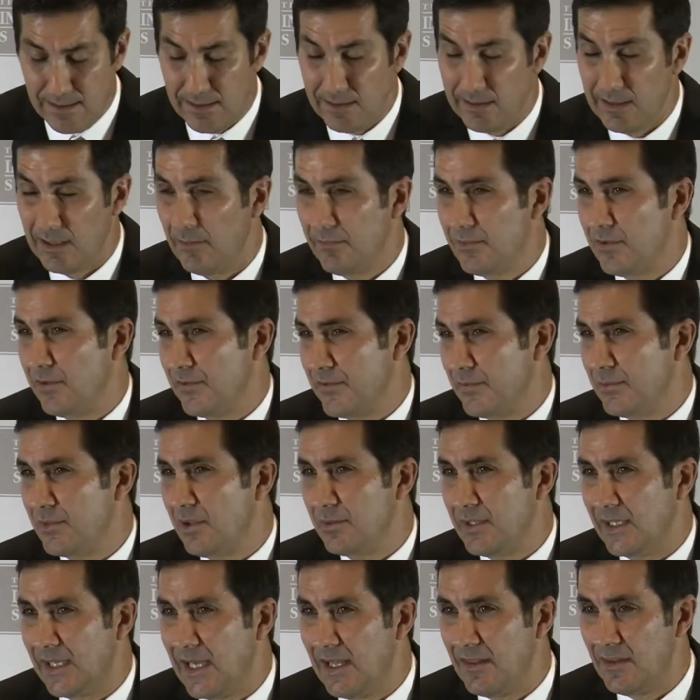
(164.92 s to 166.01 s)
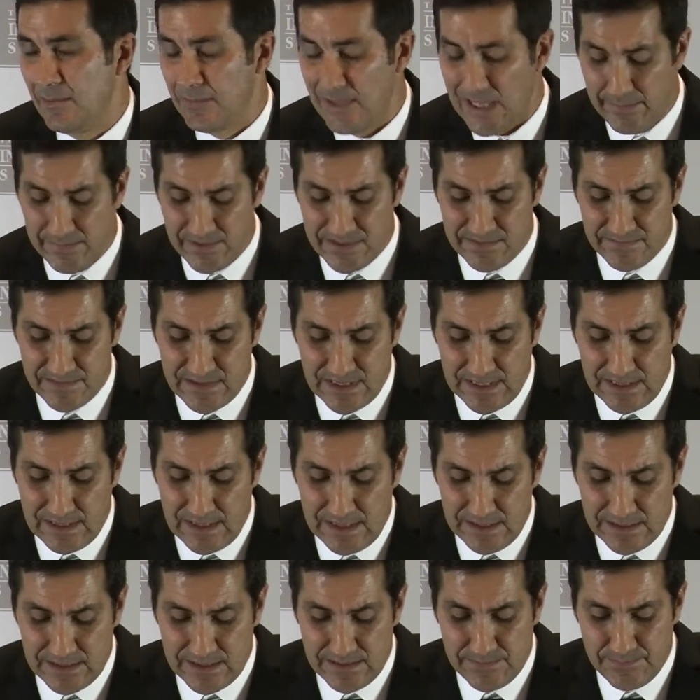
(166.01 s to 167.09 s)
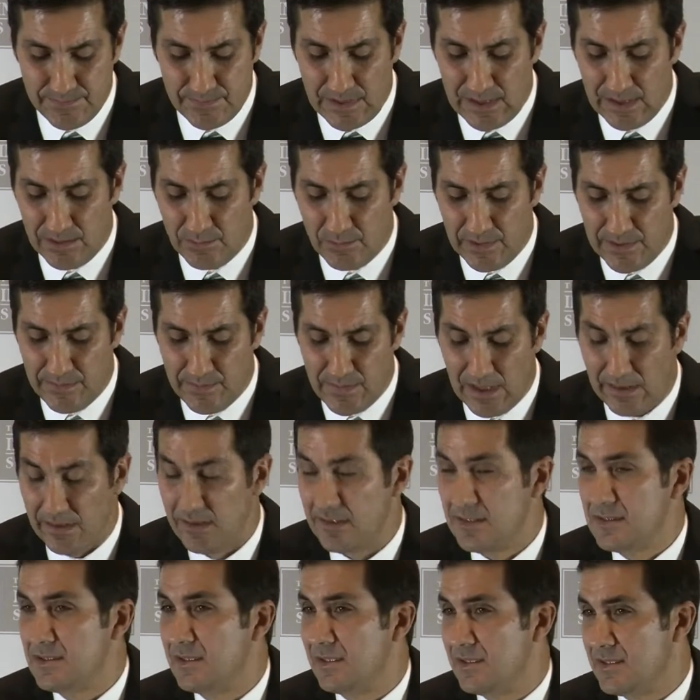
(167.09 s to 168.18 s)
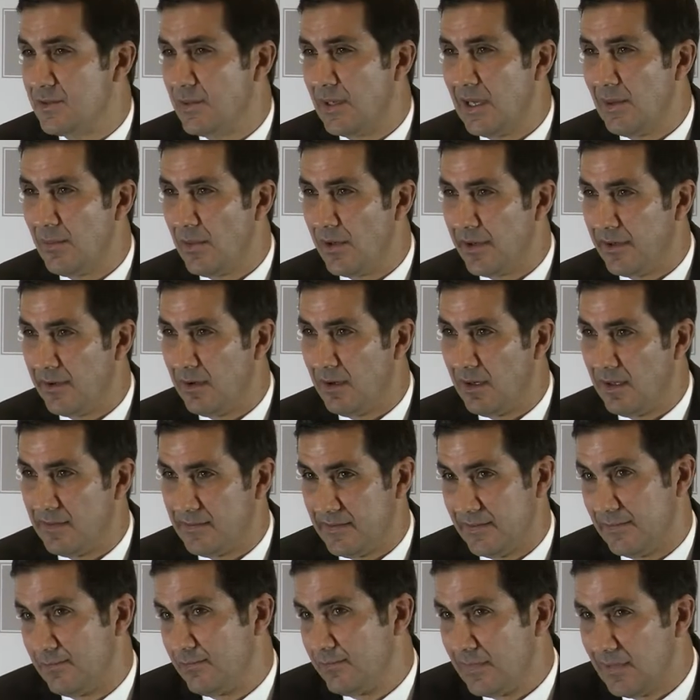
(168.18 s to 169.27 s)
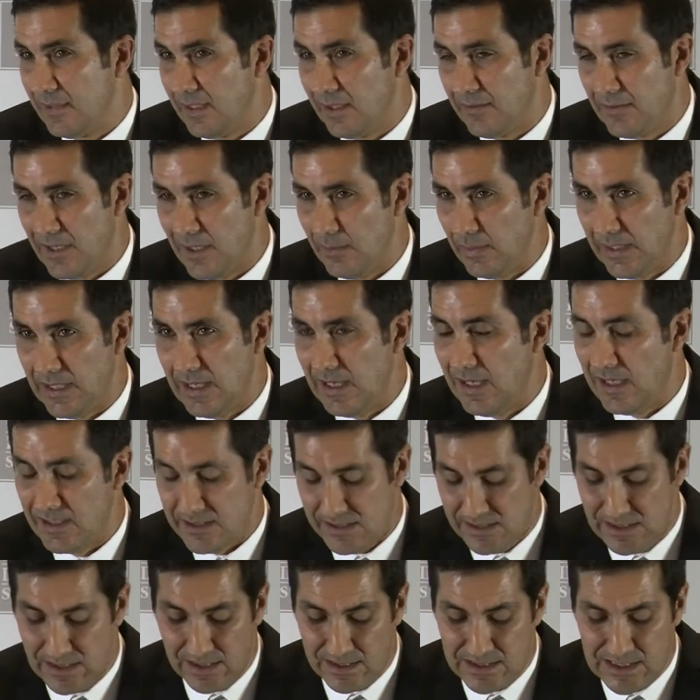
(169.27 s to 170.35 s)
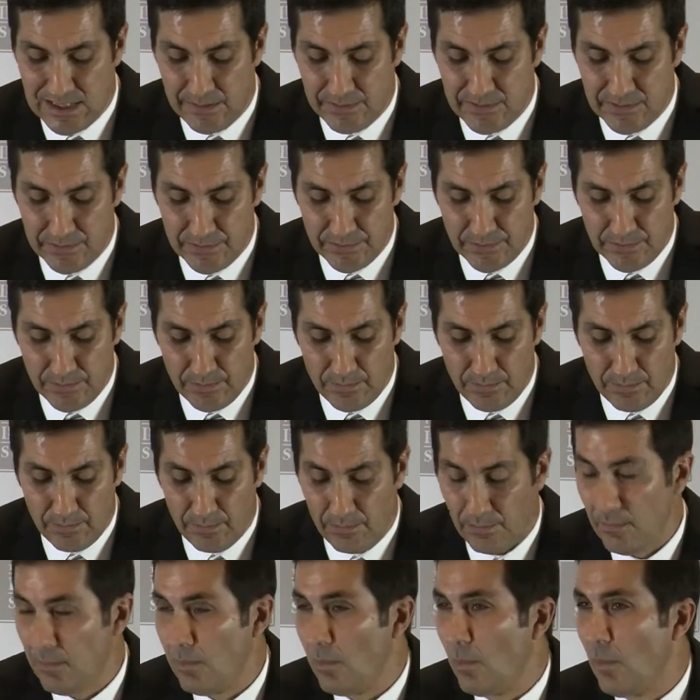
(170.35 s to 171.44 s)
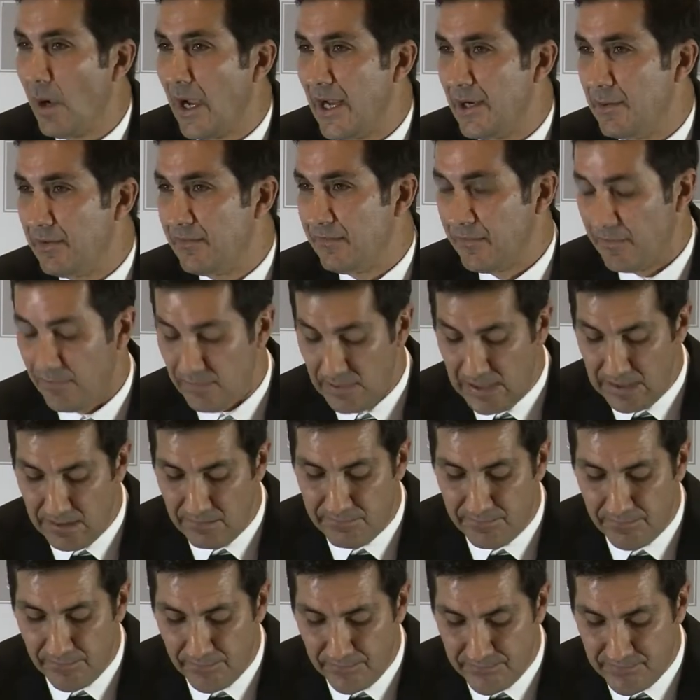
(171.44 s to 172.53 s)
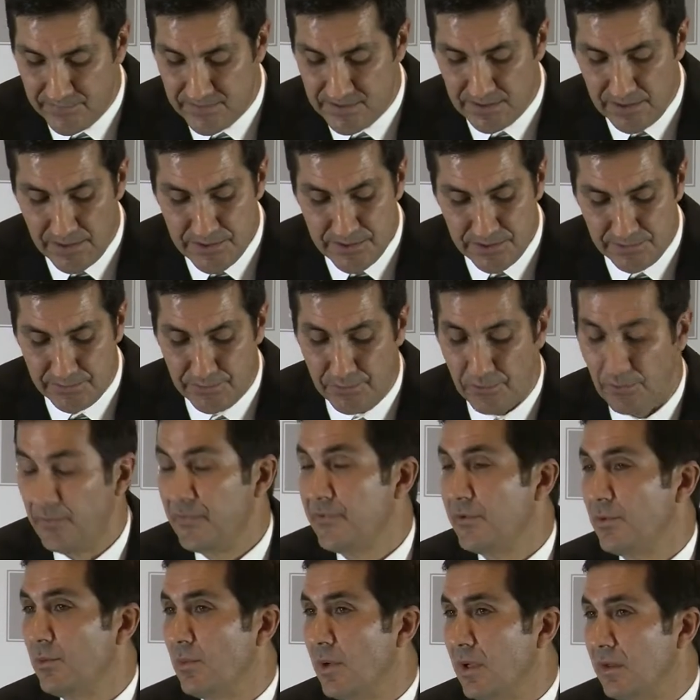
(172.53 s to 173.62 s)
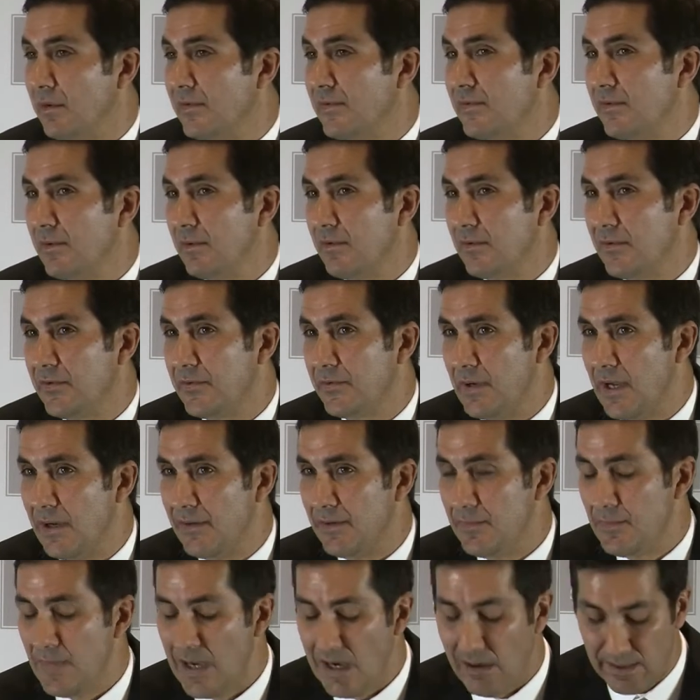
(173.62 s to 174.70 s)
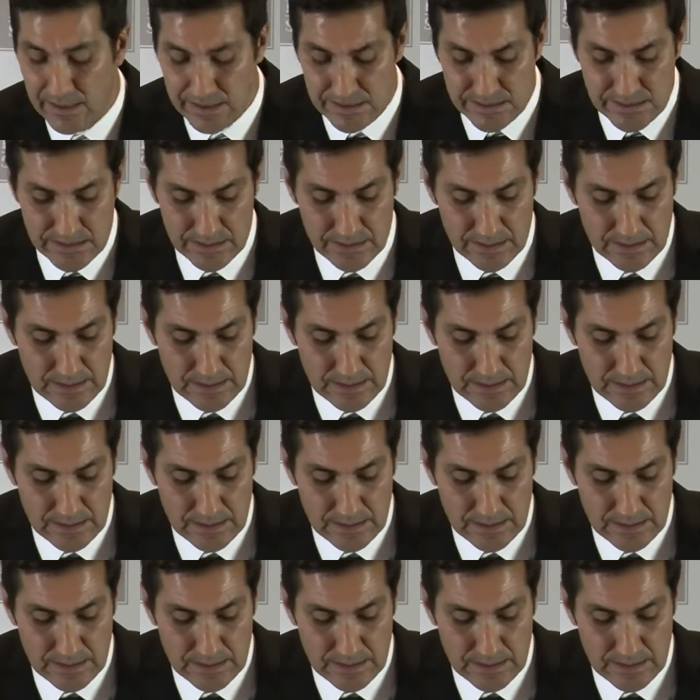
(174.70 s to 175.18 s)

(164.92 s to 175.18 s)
Now, of course, adopting out the babies of teenage unwed mothers is, to our modern eyes, an incredibly harsh and unacceptable way to enforce the social norms that once surrounded marriage.